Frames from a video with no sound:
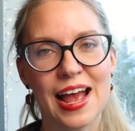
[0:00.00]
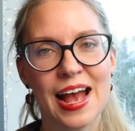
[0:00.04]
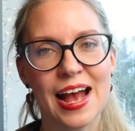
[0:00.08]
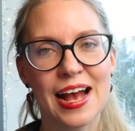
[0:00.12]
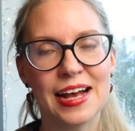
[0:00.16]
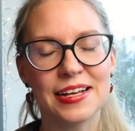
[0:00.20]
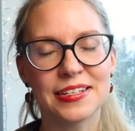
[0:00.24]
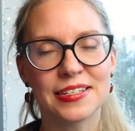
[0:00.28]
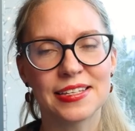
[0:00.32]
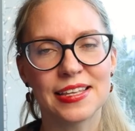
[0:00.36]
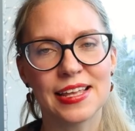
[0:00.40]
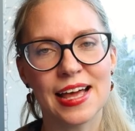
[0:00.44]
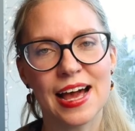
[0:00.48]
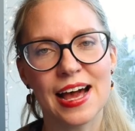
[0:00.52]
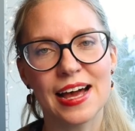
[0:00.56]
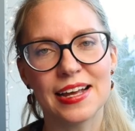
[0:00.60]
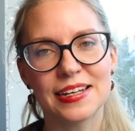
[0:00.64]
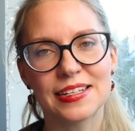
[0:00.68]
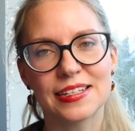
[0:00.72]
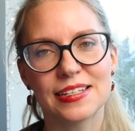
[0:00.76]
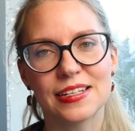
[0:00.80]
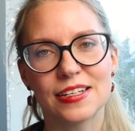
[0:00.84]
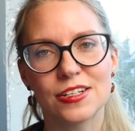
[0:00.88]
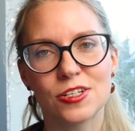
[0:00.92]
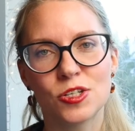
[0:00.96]
has
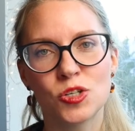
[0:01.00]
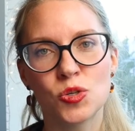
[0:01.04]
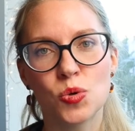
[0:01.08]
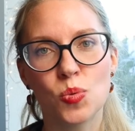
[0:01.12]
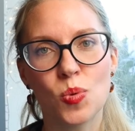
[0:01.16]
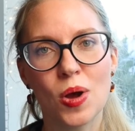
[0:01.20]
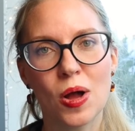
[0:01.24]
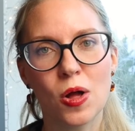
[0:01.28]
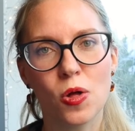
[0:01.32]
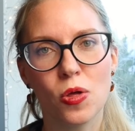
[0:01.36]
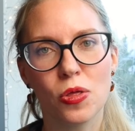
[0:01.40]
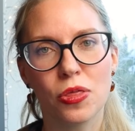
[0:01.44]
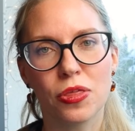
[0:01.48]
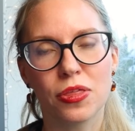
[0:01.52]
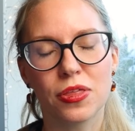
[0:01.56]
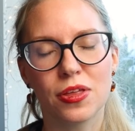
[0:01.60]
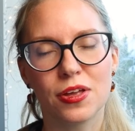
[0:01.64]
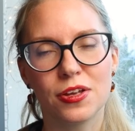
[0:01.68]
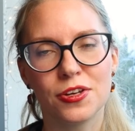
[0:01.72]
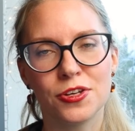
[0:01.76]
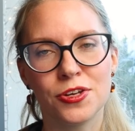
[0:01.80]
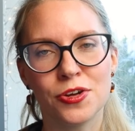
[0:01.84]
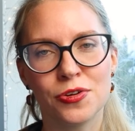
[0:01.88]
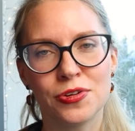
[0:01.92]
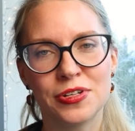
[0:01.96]
that 12th
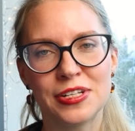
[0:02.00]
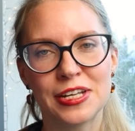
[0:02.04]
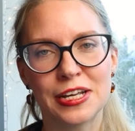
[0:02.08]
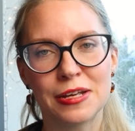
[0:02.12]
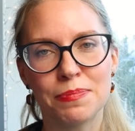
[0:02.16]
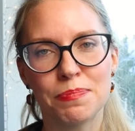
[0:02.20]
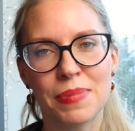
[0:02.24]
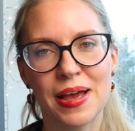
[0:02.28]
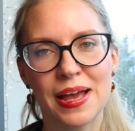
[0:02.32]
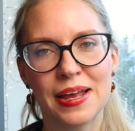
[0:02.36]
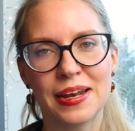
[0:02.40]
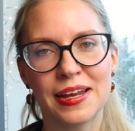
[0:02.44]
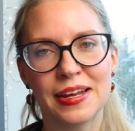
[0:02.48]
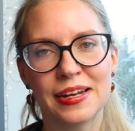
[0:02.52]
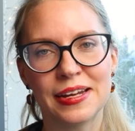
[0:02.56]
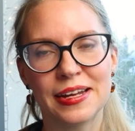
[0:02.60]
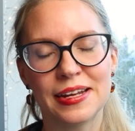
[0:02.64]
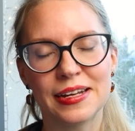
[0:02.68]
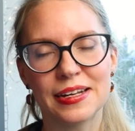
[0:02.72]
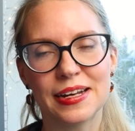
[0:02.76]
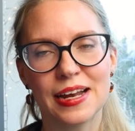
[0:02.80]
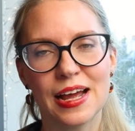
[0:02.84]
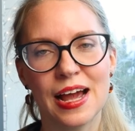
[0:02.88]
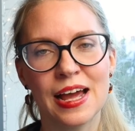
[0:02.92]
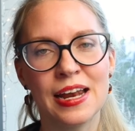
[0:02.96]
no-dig bed in
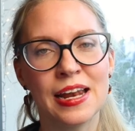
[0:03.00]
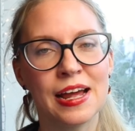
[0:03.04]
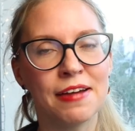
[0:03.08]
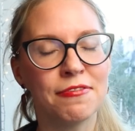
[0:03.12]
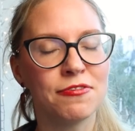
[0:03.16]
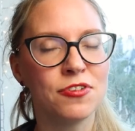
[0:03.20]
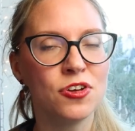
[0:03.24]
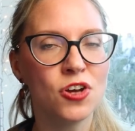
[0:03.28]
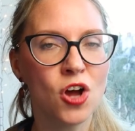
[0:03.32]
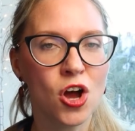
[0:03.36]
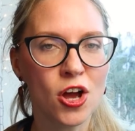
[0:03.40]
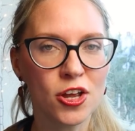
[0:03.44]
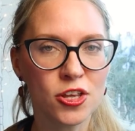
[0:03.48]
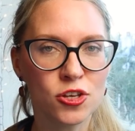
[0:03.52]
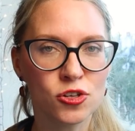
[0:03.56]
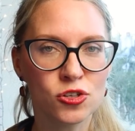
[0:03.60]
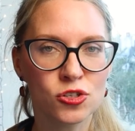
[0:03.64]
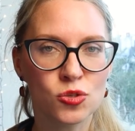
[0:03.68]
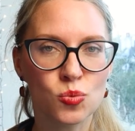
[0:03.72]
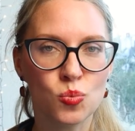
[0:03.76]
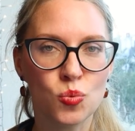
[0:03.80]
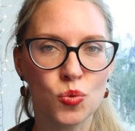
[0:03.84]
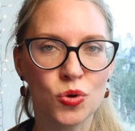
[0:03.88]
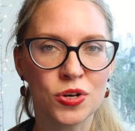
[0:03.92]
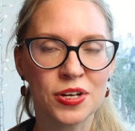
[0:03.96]
it, and I've not
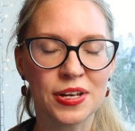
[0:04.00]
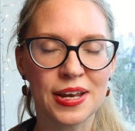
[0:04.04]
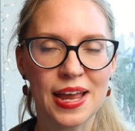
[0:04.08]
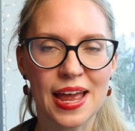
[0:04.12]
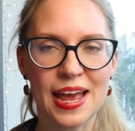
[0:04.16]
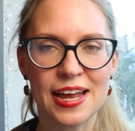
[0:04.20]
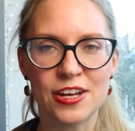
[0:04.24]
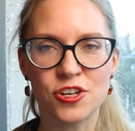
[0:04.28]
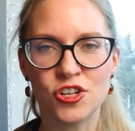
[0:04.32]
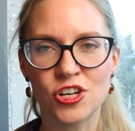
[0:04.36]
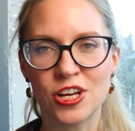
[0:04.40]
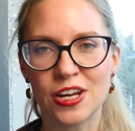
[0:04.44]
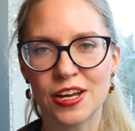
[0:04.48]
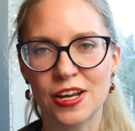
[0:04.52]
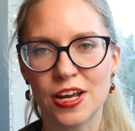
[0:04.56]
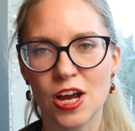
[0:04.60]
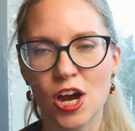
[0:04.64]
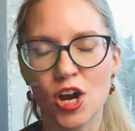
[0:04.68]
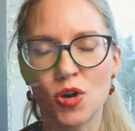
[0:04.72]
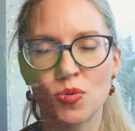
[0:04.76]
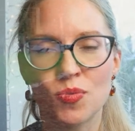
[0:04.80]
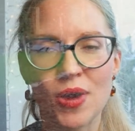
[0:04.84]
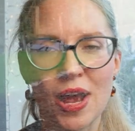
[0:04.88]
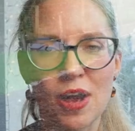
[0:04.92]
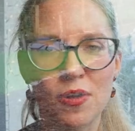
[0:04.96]
used wooden edging
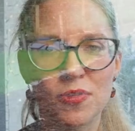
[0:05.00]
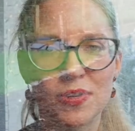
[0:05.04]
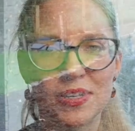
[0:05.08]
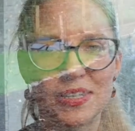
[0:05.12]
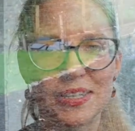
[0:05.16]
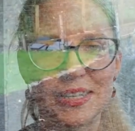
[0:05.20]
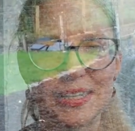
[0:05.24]
around